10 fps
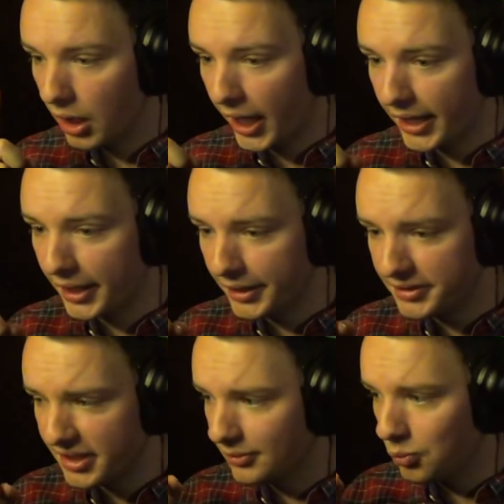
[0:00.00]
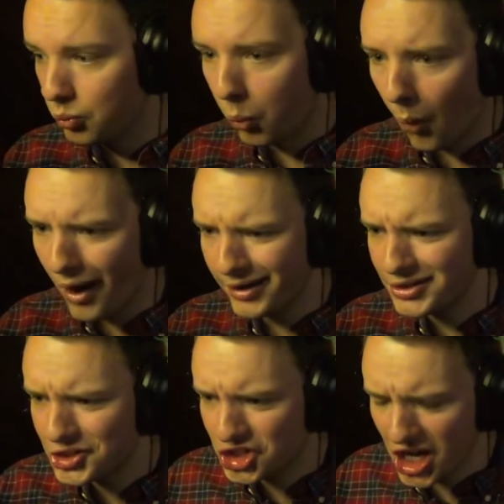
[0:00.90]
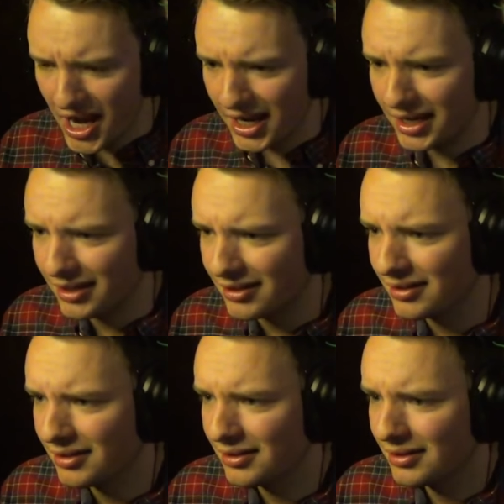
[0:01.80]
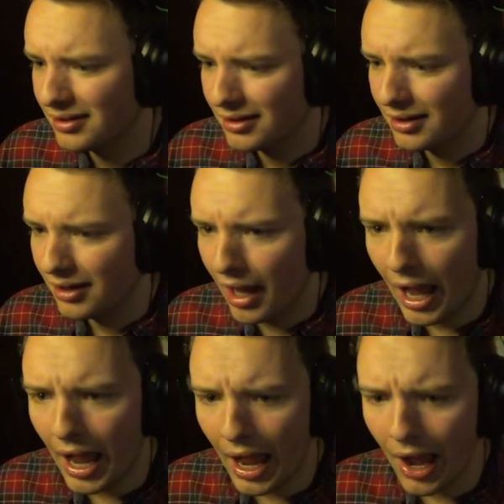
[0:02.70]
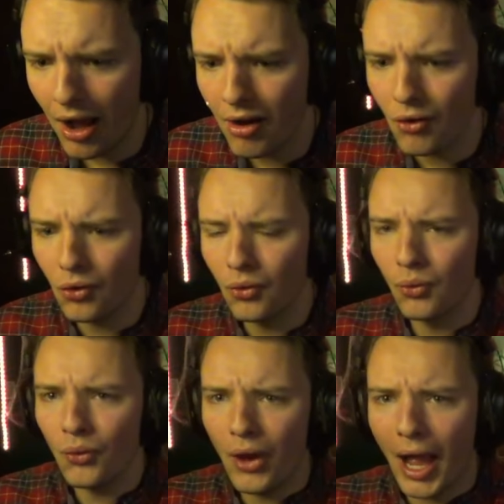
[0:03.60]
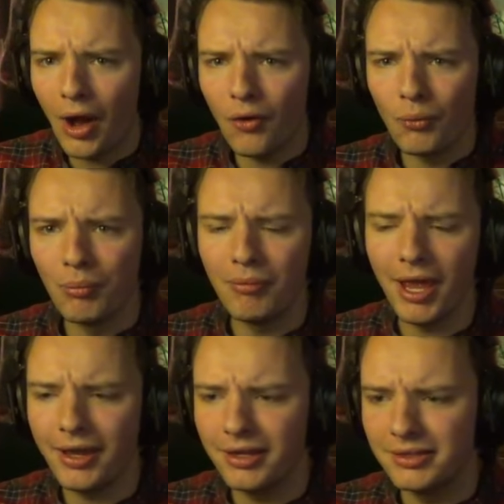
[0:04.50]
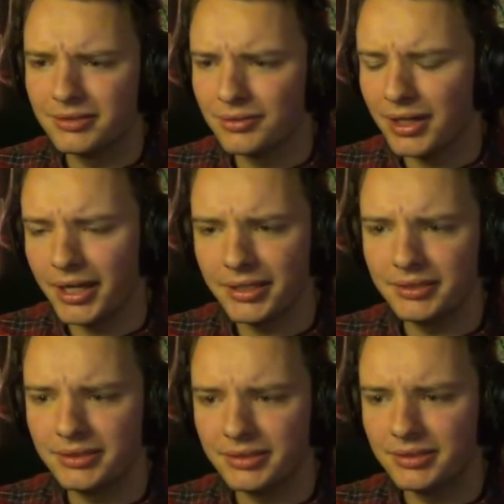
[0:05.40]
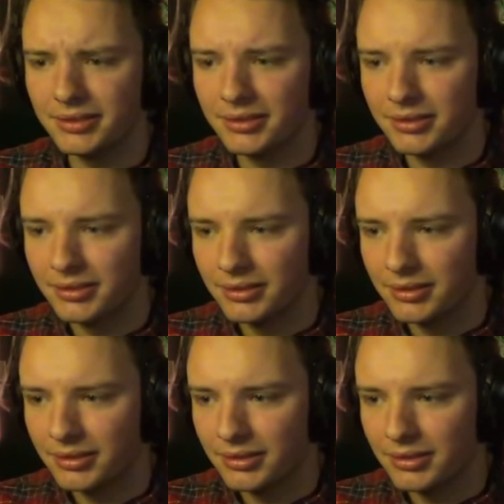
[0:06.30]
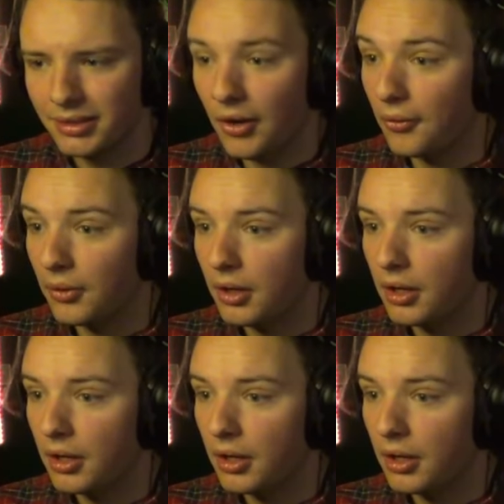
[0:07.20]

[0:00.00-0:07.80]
I undid one chain how, oh, how many do I... Oh.